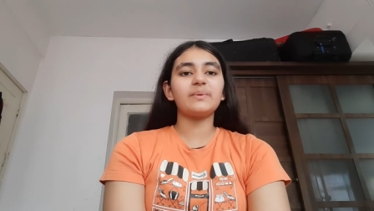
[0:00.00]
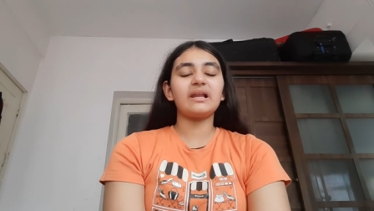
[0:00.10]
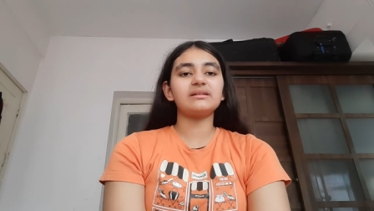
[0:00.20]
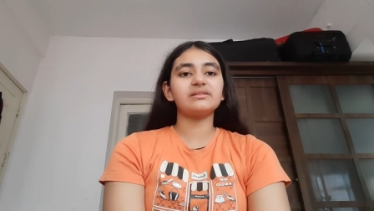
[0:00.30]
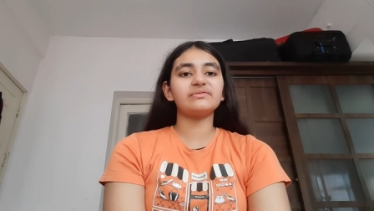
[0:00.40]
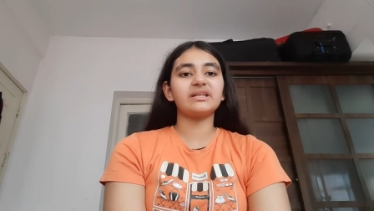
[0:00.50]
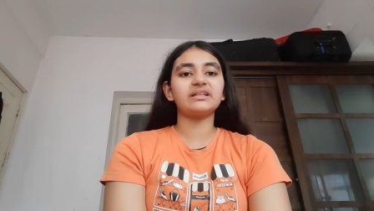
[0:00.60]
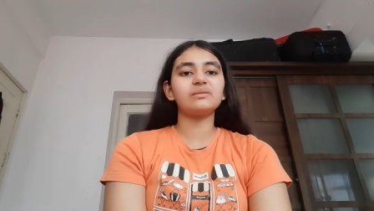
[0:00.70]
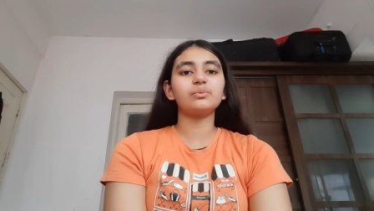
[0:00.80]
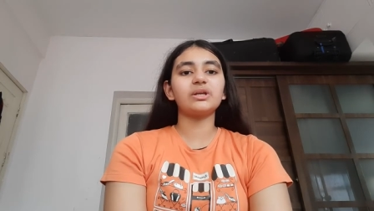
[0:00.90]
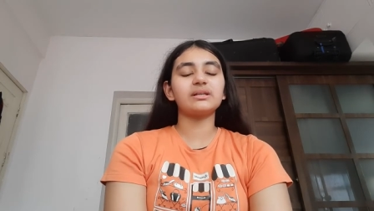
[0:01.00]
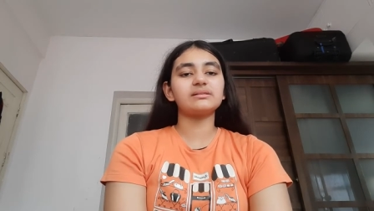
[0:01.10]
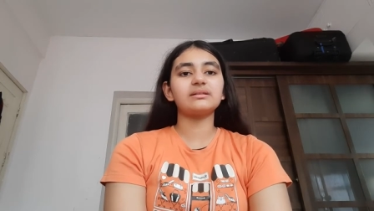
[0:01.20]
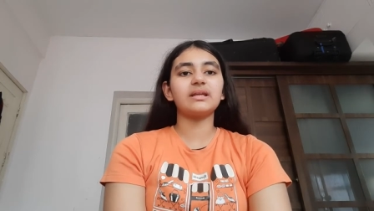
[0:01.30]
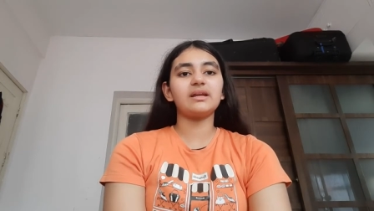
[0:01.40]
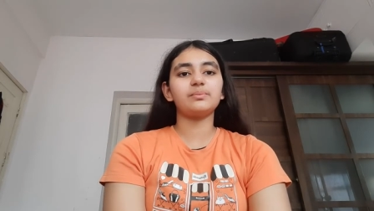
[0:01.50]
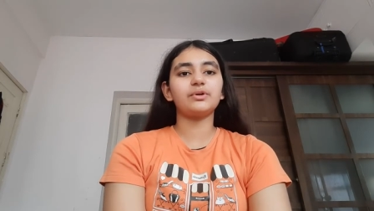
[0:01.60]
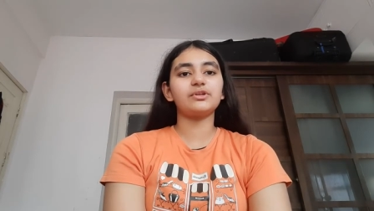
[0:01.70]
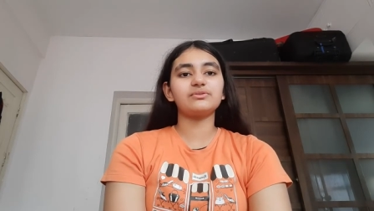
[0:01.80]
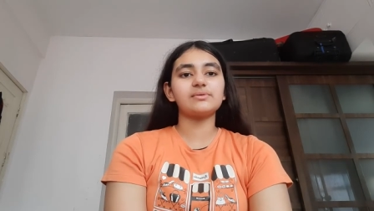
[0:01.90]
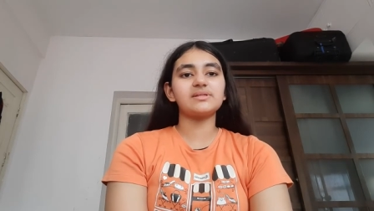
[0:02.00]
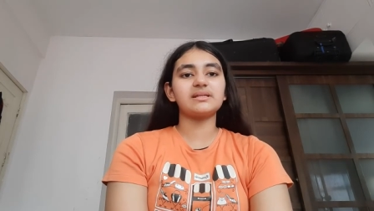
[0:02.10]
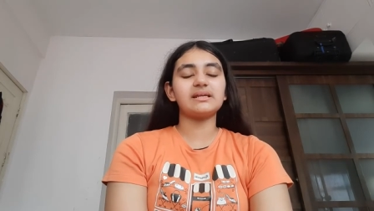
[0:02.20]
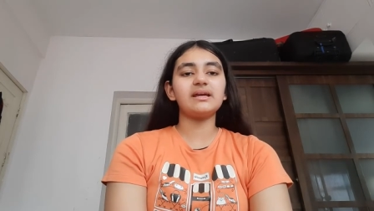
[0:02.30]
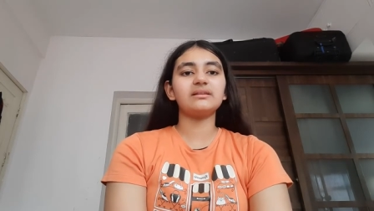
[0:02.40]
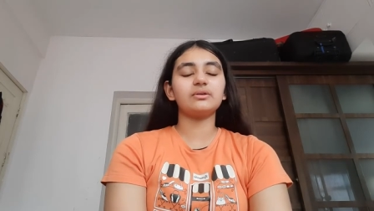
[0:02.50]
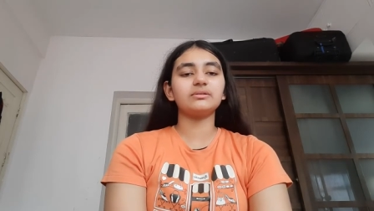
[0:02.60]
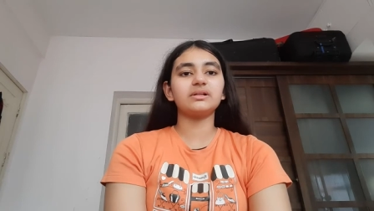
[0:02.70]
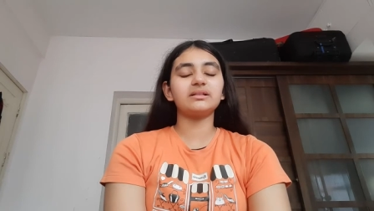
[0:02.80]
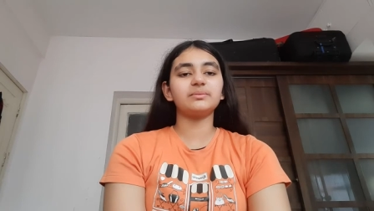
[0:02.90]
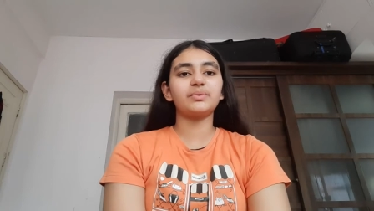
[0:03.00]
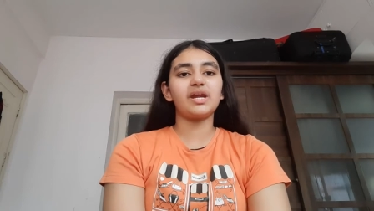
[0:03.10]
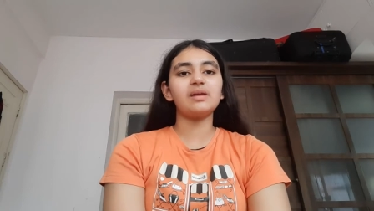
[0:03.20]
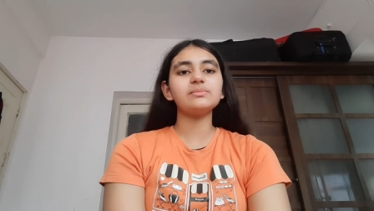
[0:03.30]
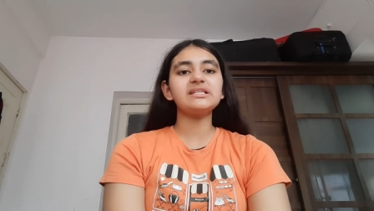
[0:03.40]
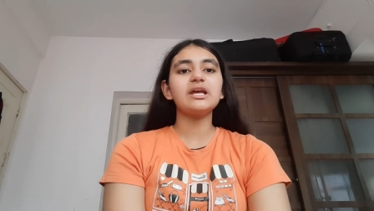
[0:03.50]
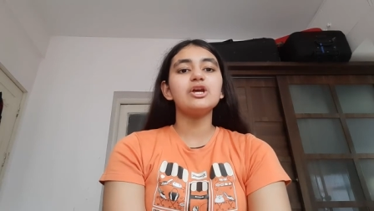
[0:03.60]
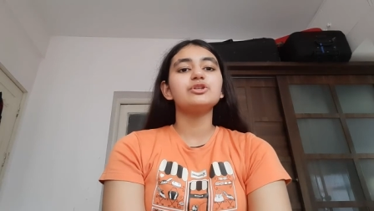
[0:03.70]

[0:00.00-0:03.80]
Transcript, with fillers: Palace of Sanctum where Russell Lightbourne used to stay and all the other primes.